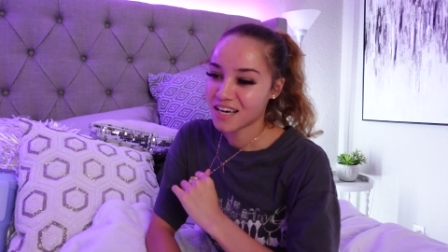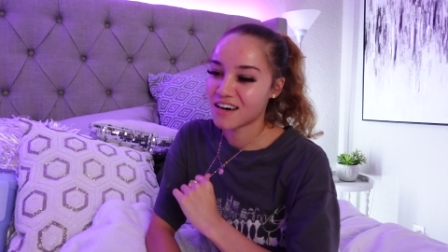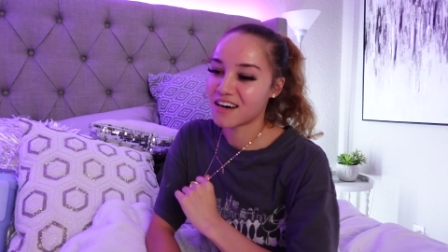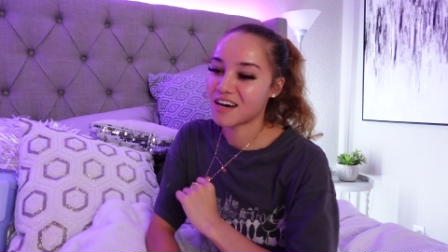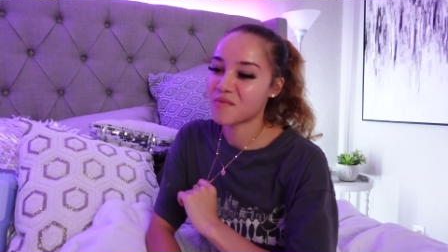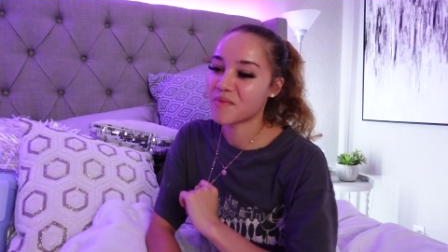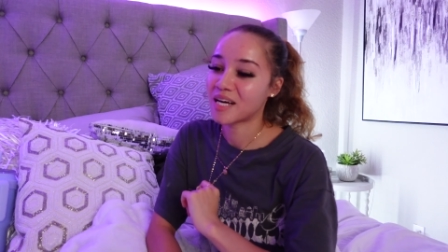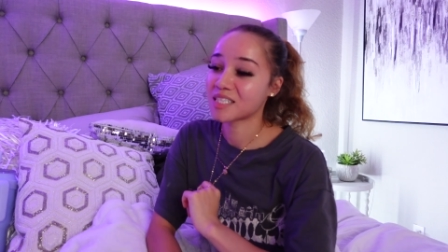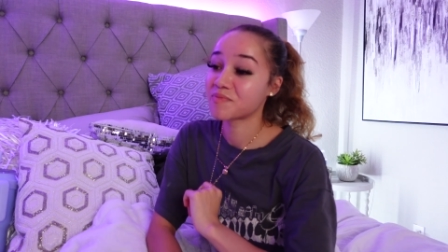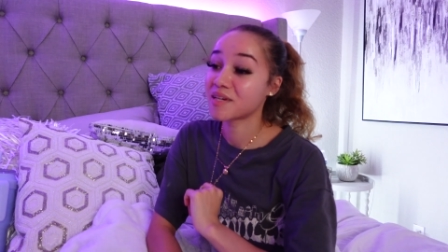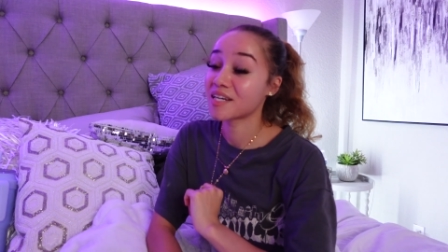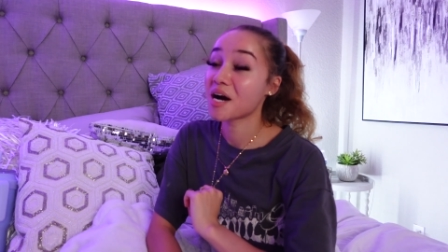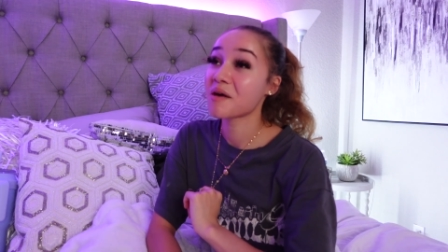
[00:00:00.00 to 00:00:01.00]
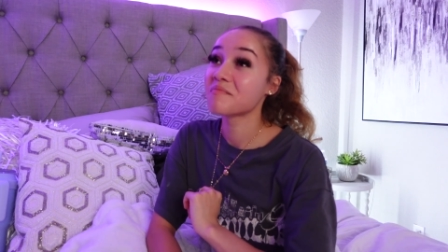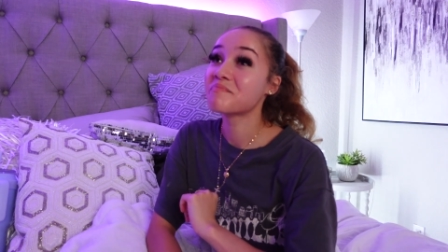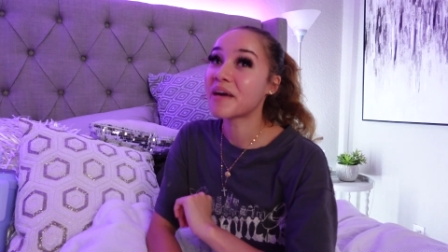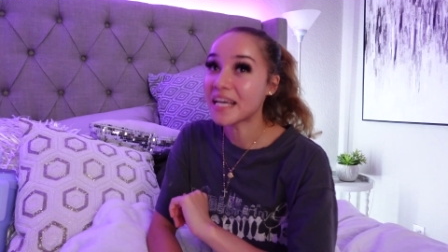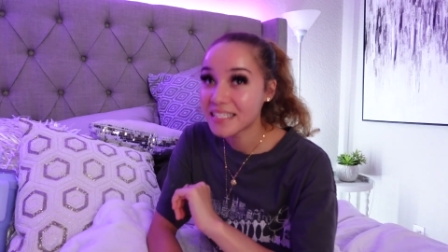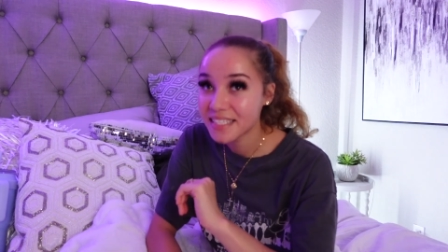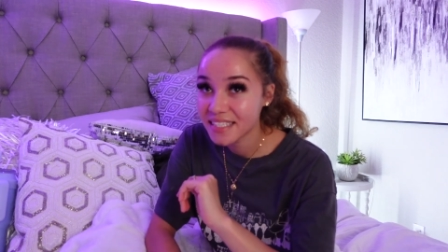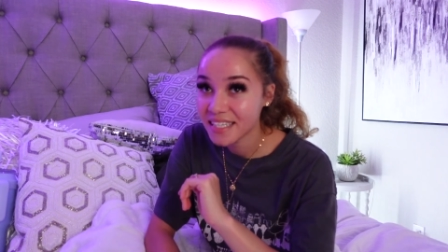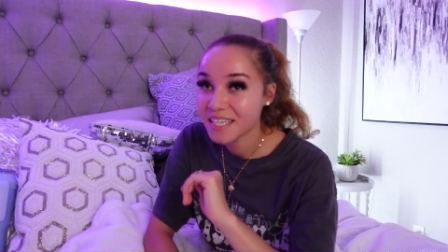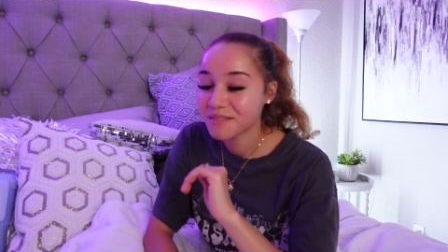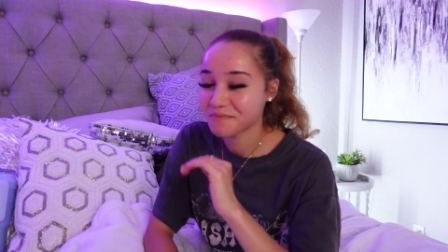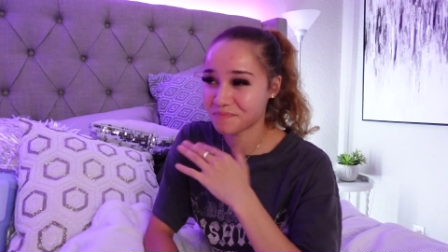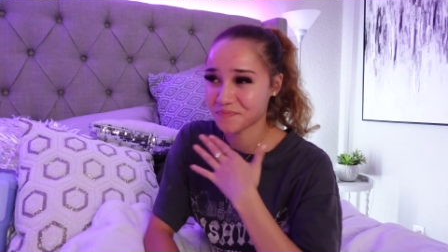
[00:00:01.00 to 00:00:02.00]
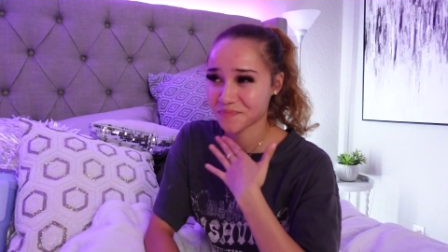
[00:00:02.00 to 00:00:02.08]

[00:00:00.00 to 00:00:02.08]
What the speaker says: has been amazing